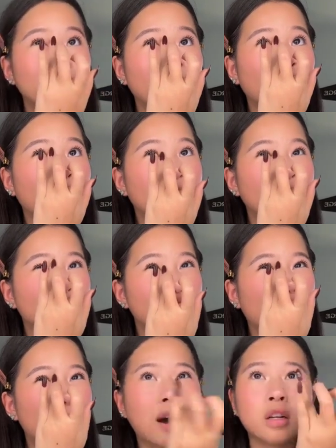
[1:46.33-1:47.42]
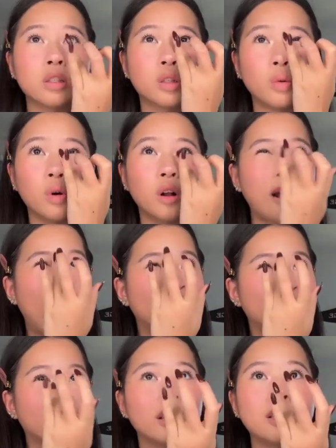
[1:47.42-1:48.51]
drop out of school after they
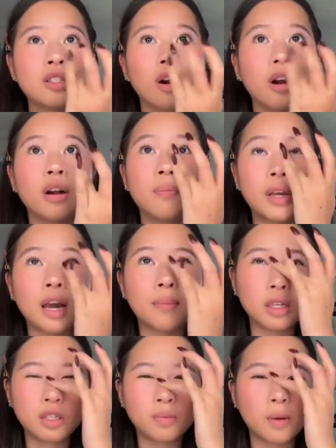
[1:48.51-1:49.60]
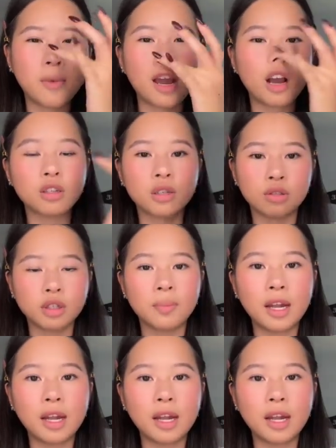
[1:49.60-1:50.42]
start becoming super big on social media.